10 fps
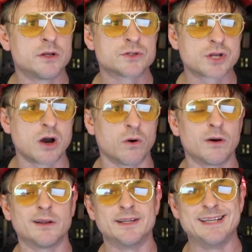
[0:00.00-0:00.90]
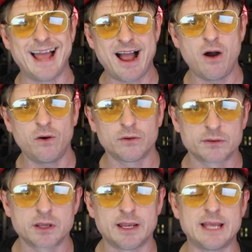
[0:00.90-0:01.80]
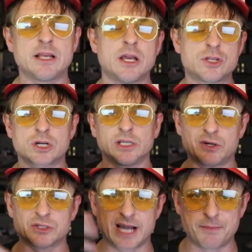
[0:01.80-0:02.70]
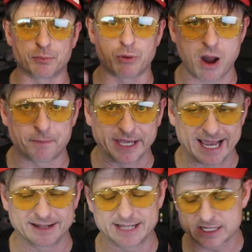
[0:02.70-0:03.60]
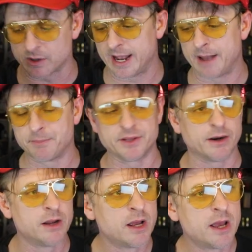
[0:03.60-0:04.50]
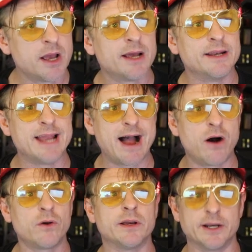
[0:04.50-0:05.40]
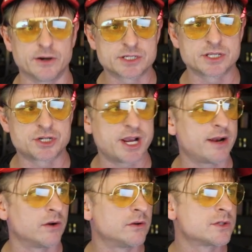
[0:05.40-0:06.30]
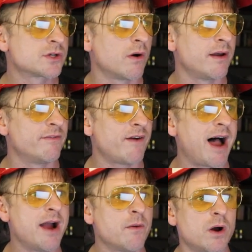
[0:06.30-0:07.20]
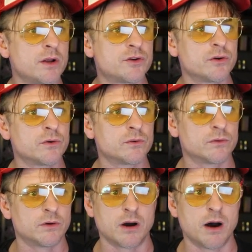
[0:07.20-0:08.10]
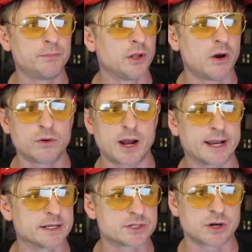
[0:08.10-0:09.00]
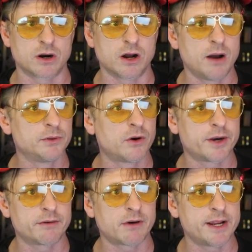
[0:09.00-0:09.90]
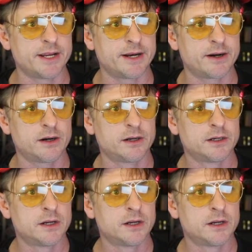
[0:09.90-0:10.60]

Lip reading: So now it took a little time to propagate. That's what happened there. Now here's the channel. So if I want to upload, I can start uploading right here.